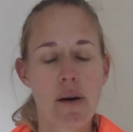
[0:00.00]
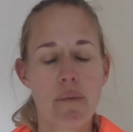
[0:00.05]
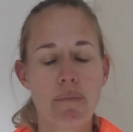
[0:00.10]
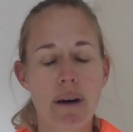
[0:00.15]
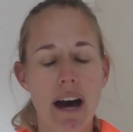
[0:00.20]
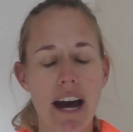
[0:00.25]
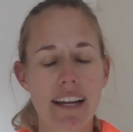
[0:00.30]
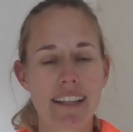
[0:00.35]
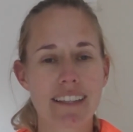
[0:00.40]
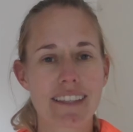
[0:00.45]

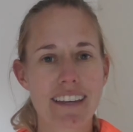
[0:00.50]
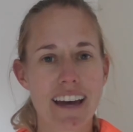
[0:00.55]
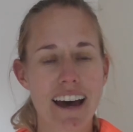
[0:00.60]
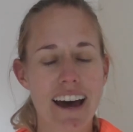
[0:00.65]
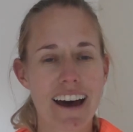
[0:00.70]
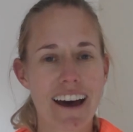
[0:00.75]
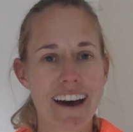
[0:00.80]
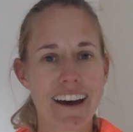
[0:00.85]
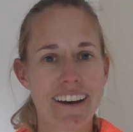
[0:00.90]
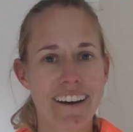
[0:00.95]
but
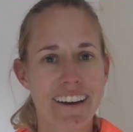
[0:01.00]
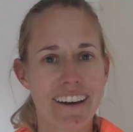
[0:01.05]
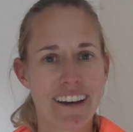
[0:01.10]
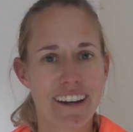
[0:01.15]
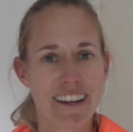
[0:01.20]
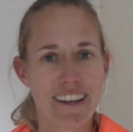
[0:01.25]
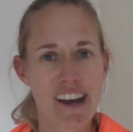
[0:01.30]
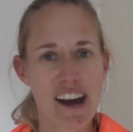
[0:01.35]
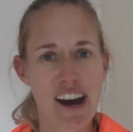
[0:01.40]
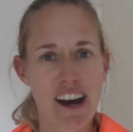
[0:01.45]
uh,
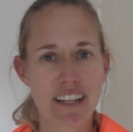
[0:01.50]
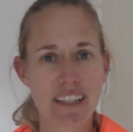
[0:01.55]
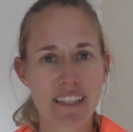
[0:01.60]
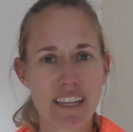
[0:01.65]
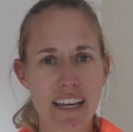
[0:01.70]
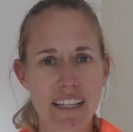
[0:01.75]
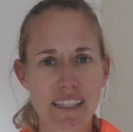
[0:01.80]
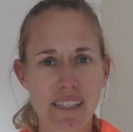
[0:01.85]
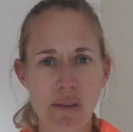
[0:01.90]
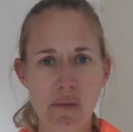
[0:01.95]
yeah
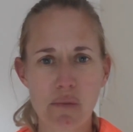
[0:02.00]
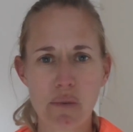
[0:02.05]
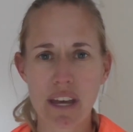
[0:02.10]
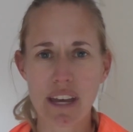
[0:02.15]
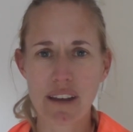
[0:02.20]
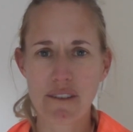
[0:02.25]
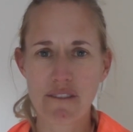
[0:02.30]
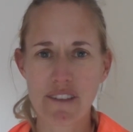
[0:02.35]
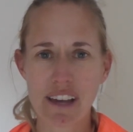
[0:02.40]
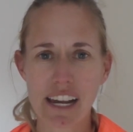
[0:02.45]
it's, it's a
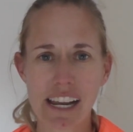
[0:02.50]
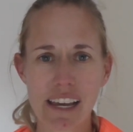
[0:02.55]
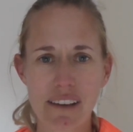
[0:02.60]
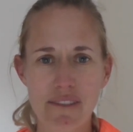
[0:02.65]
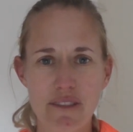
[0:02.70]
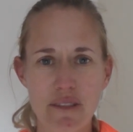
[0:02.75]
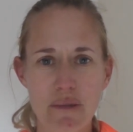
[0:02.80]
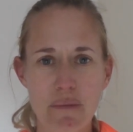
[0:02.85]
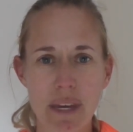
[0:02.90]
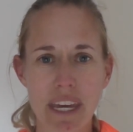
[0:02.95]
weird
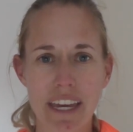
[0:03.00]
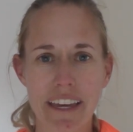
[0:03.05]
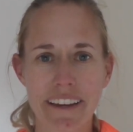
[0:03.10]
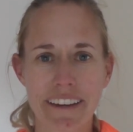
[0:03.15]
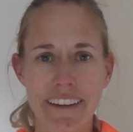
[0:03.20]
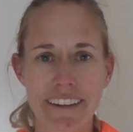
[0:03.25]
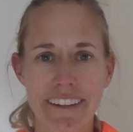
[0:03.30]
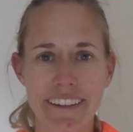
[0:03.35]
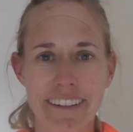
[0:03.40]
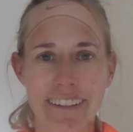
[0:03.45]
feeling for
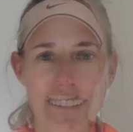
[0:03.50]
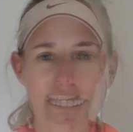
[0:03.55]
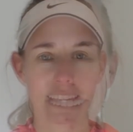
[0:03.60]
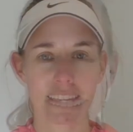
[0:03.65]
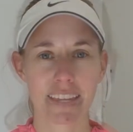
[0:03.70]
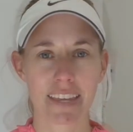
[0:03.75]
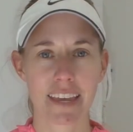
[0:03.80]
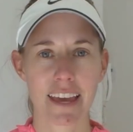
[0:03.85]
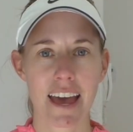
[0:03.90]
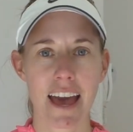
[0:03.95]
me
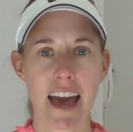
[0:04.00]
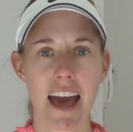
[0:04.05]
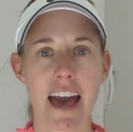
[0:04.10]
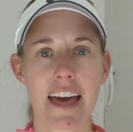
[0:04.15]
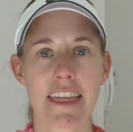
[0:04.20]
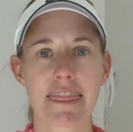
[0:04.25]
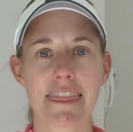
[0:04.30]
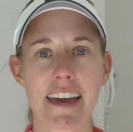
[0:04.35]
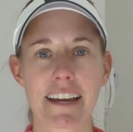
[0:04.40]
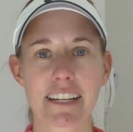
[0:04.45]

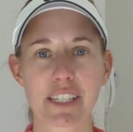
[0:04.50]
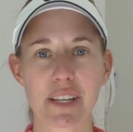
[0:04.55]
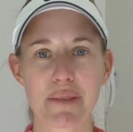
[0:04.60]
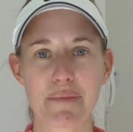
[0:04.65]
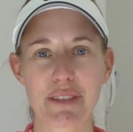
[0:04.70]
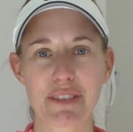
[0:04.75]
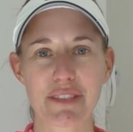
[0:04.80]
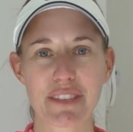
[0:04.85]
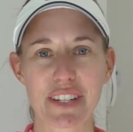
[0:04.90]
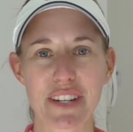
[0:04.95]
thanks so
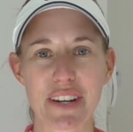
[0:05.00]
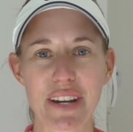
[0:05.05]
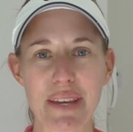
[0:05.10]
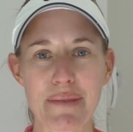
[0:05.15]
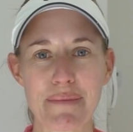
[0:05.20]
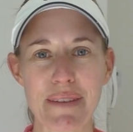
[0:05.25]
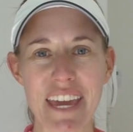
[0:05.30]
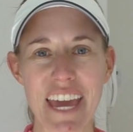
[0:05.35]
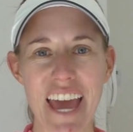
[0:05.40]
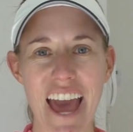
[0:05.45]
much for
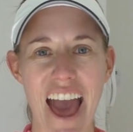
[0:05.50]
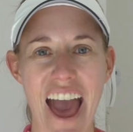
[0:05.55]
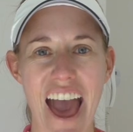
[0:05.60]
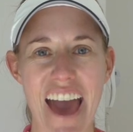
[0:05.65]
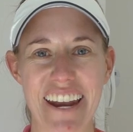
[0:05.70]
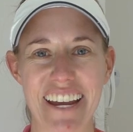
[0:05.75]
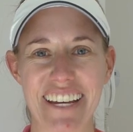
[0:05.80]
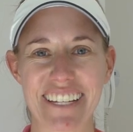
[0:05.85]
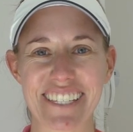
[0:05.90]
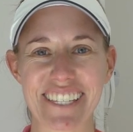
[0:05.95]
joining me
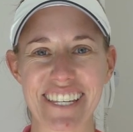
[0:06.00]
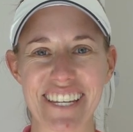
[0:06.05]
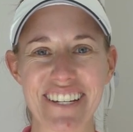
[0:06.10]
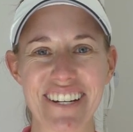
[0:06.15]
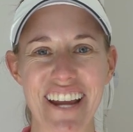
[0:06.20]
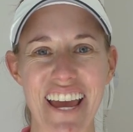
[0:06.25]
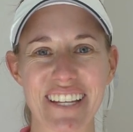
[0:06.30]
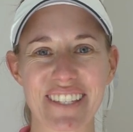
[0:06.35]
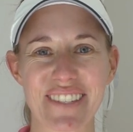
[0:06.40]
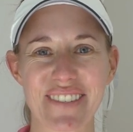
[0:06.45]
and I'll see
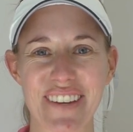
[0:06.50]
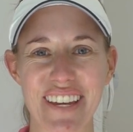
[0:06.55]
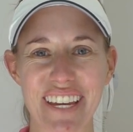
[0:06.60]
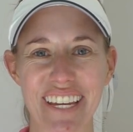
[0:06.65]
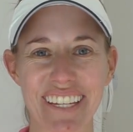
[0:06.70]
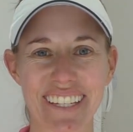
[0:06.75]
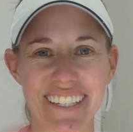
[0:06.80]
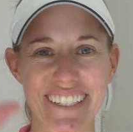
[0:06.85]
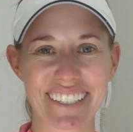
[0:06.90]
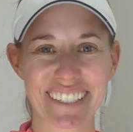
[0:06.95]
you next
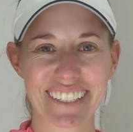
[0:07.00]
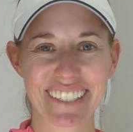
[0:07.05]
week